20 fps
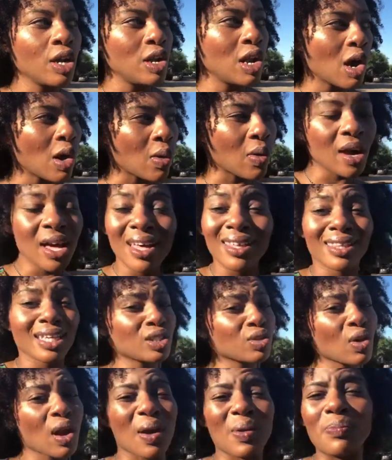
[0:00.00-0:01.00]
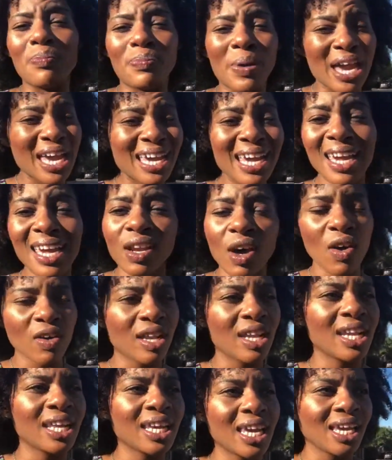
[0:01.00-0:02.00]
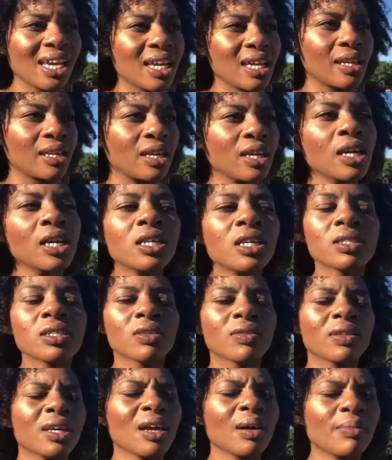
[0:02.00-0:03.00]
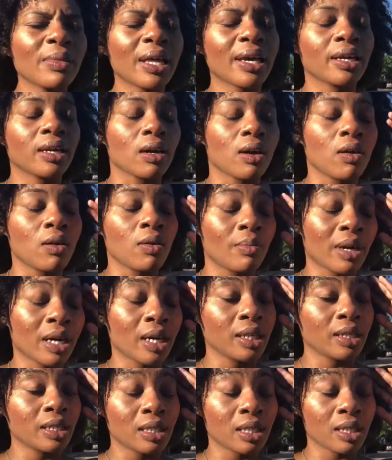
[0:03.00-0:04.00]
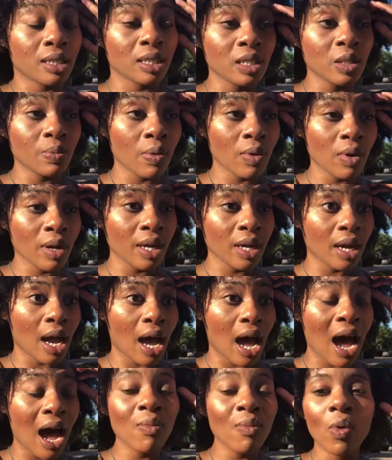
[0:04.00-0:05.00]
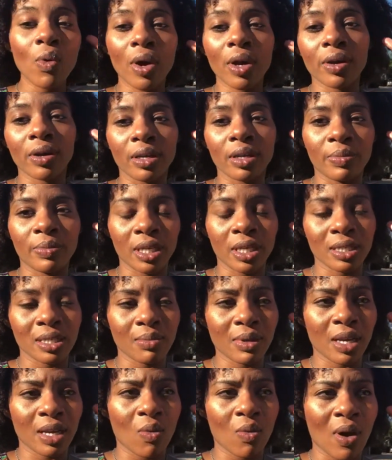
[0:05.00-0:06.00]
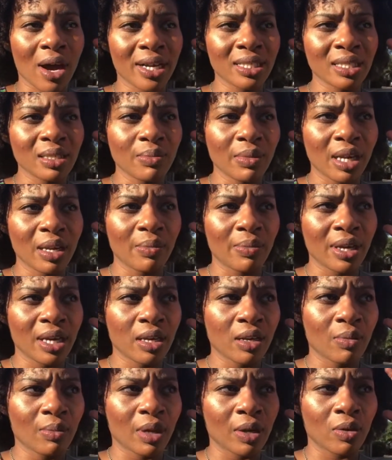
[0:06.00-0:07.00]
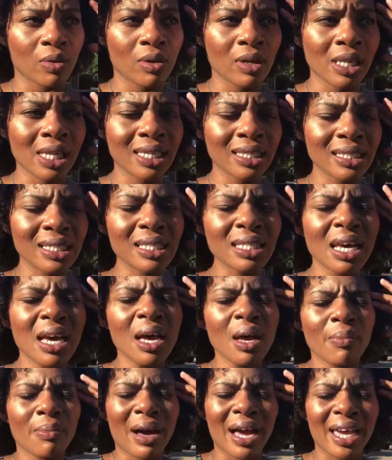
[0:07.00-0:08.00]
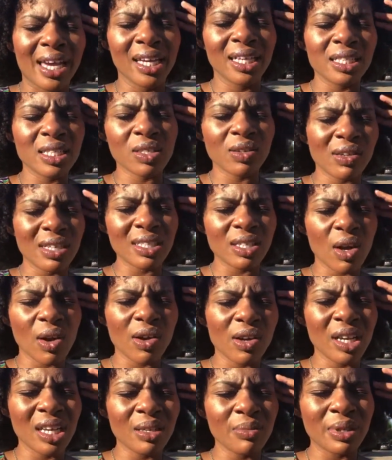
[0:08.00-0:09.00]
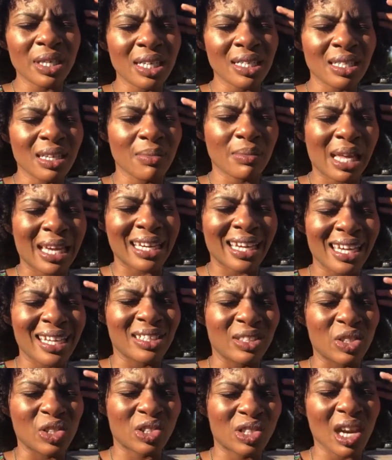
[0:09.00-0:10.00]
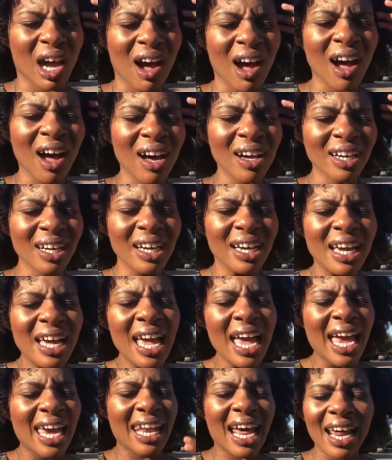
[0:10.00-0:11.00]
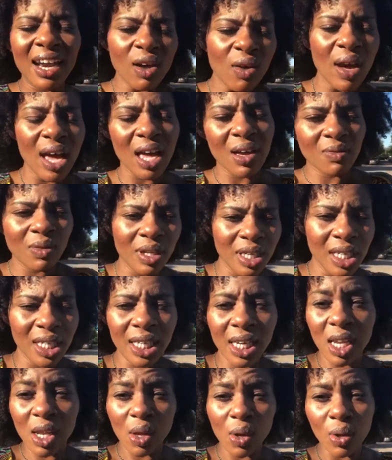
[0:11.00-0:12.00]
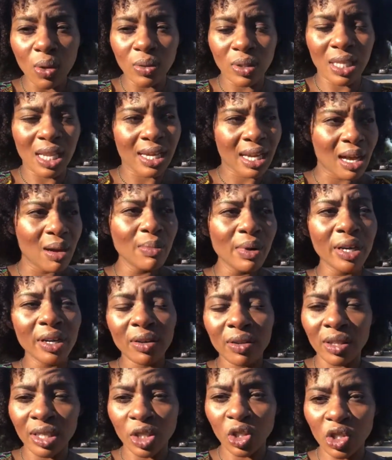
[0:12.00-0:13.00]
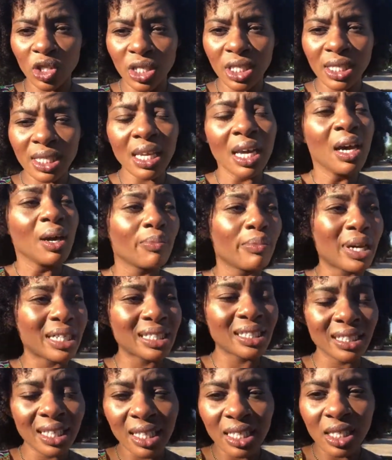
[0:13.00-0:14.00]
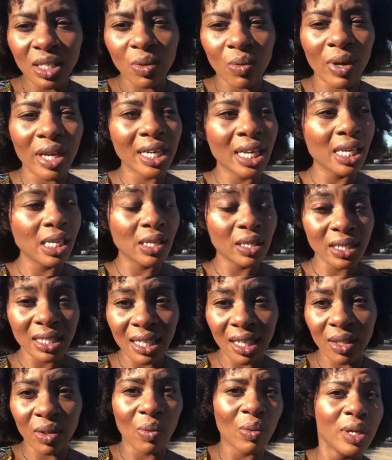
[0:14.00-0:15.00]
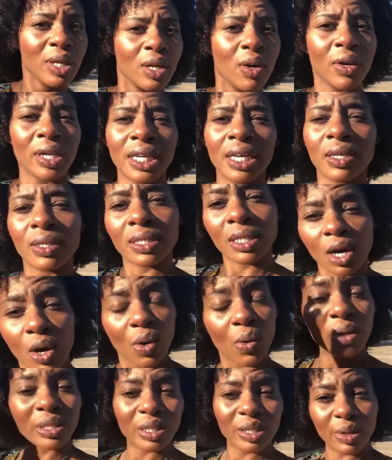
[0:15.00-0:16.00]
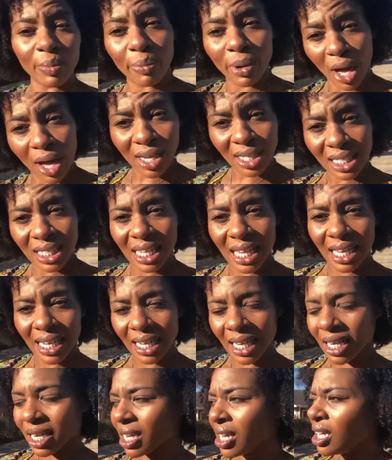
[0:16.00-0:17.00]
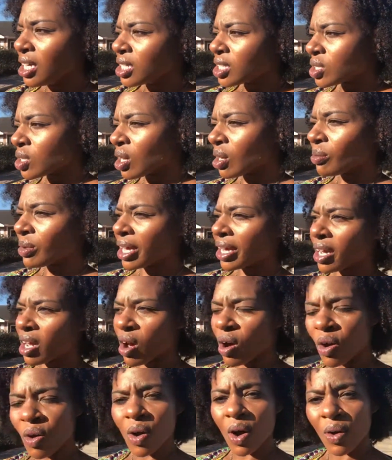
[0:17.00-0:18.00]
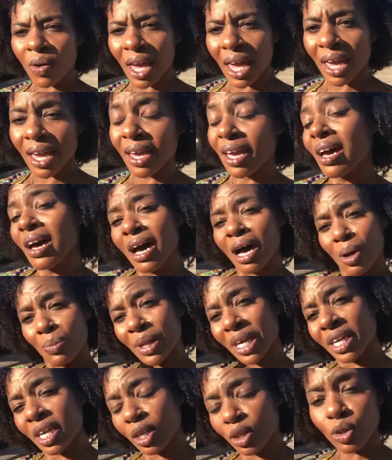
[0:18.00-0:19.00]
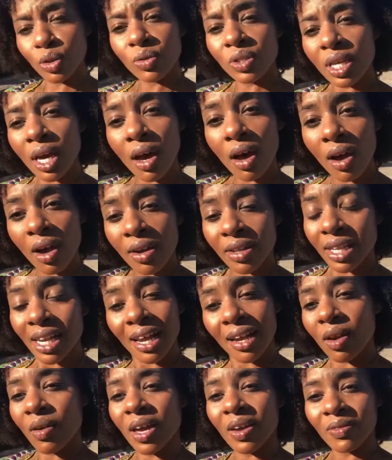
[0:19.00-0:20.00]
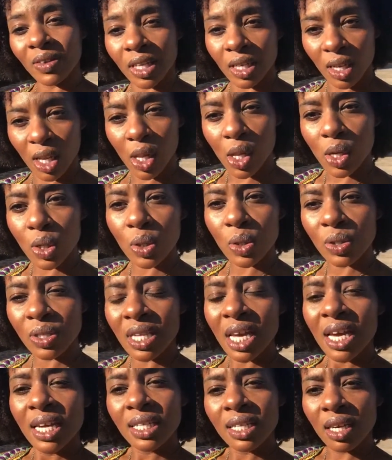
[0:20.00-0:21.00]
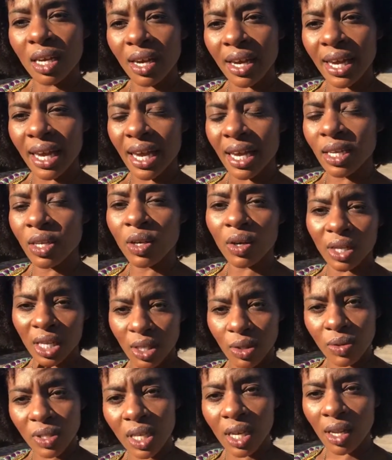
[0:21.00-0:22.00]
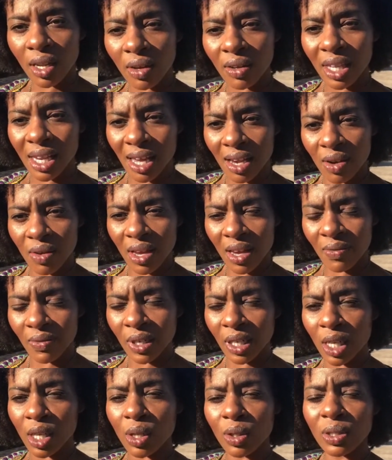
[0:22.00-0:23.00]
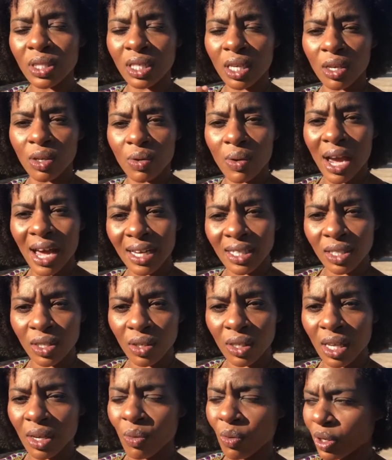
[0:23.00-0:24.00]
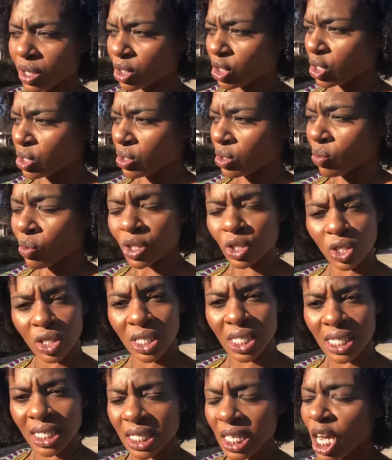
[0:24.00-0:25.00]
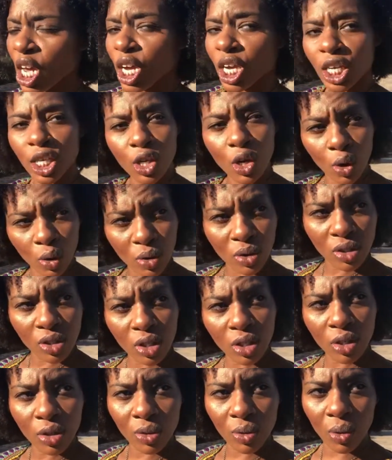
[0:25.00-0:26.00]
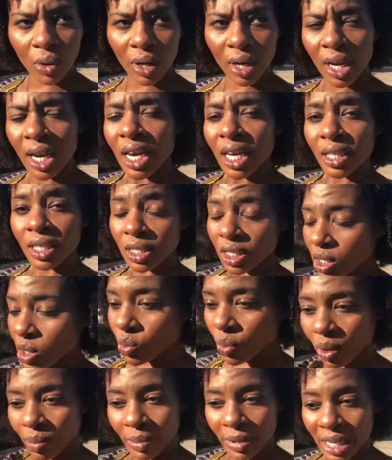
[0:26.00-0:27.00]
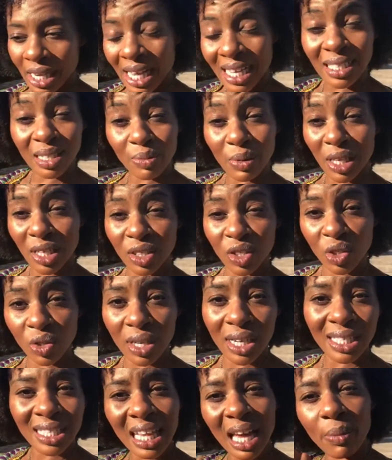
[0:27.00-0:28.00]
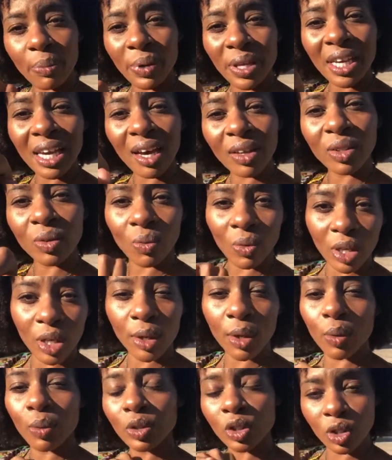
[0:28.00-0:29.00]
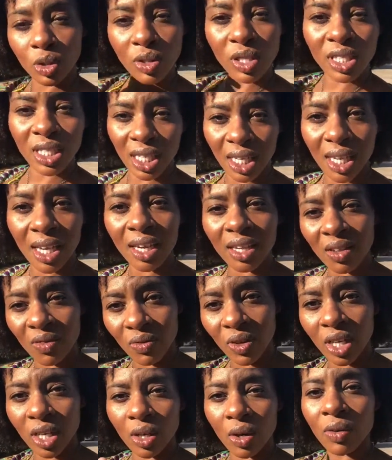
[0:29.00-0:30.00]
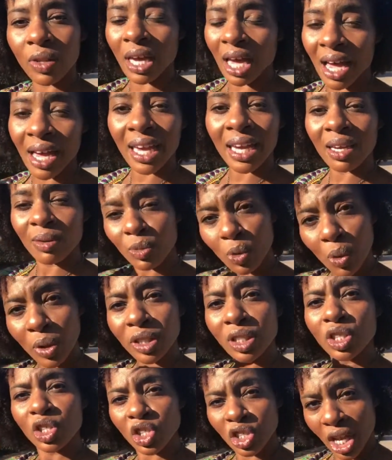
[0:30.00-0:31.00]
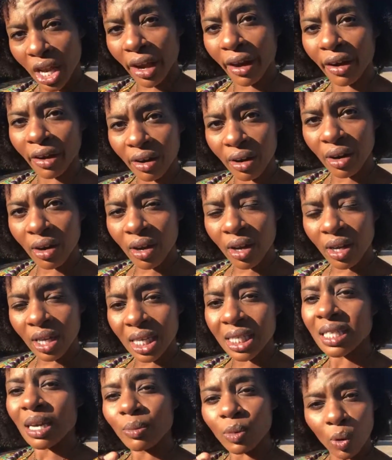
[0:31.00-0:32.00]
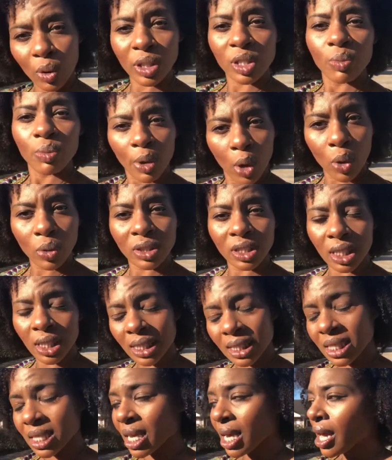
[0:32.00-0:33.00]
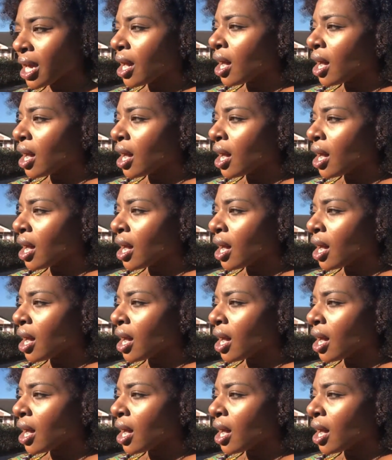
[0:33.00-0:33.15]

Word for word: No, they start banging on it again. So then I'm like, oh my goodness, at this point, I'm worried because I'm like, why is somebody banging on my door like this? My head starts hurting because I'm like in shock and I don't have on any clothes. Like I'm under the sheets. My son is awake. He looks out the window. He goes, oh, it's the boss lady. So I'm like, oh, okay. I'm like, can you tell her that I don't have any clothes? And, uh, you know, can you tell her that I don't have any clothes? And can you ask her like what she, what she needs? He goes to the door. This is where me, as I'm getting dressed, I peek out the window, which you'll see in the video that I am going to share because I'm going to post it.